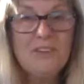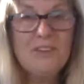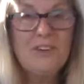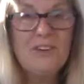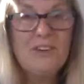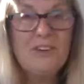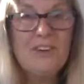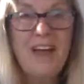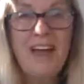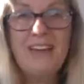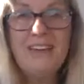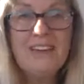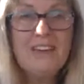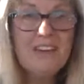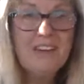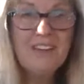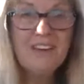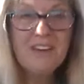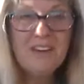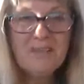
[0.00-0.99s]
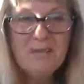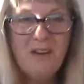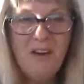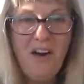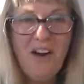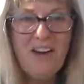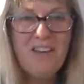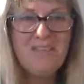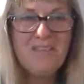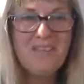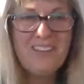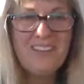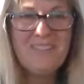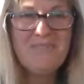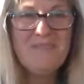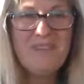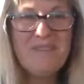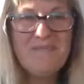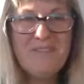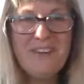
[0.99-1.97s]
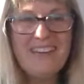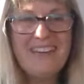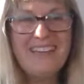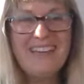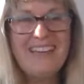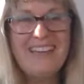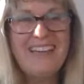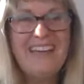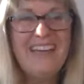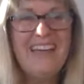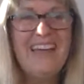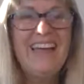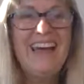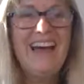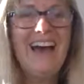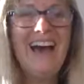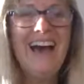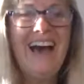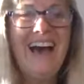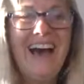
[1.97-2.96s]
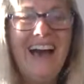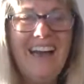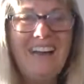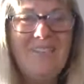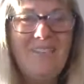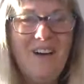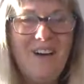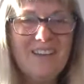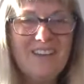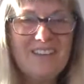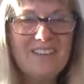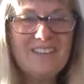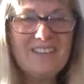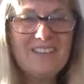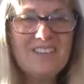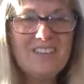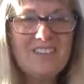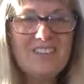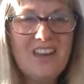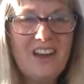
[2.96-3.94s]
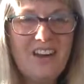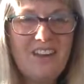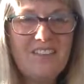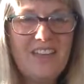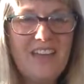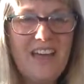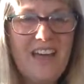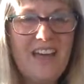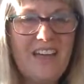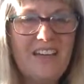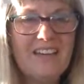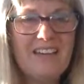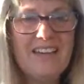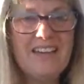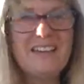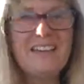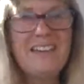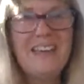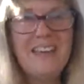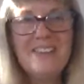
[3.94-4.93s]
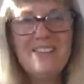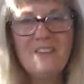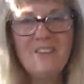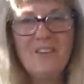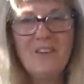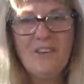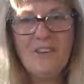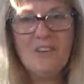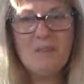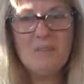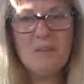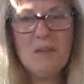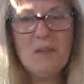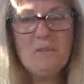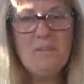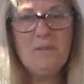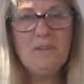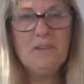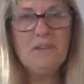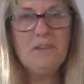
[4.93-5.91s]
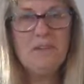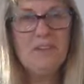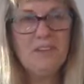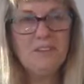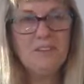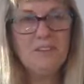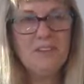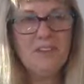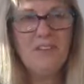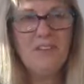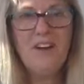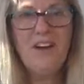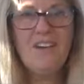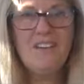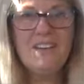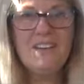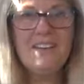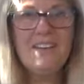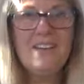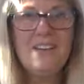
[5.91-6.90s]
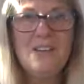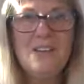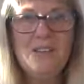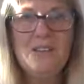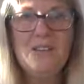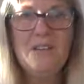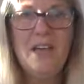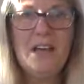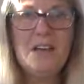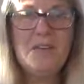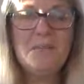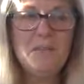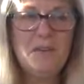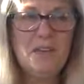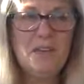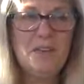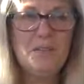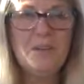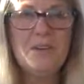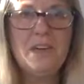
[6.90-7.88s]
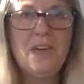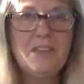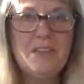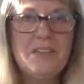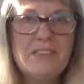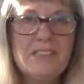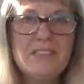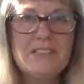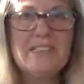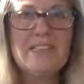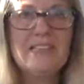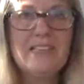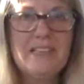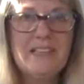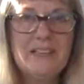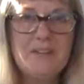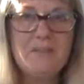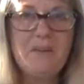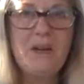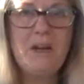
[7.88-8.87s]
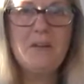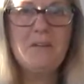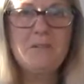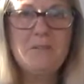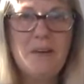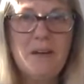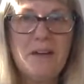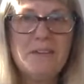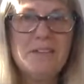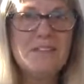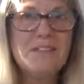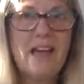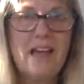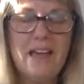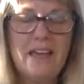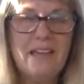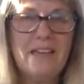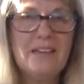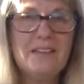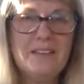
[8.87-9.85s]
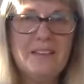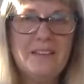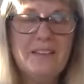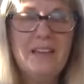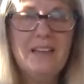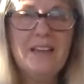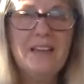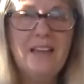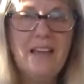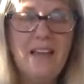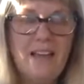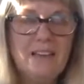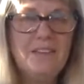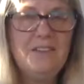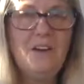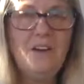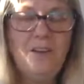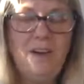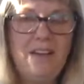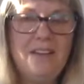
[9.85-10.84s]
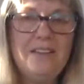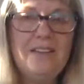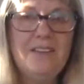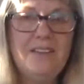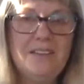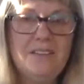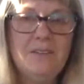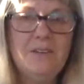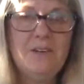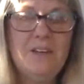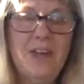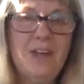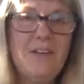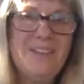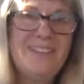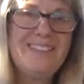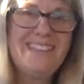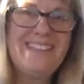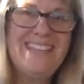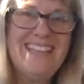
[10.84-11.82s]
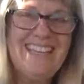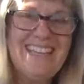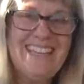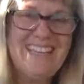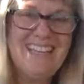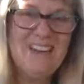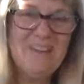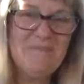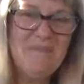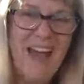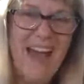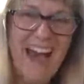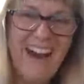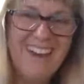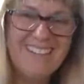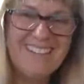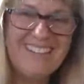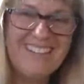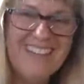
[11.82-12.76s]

you're not here anymore with me, but I wanted to share that and for the people, if there are any, who, like me, when I was singing about Mount Zion, had no idea what I was singing about.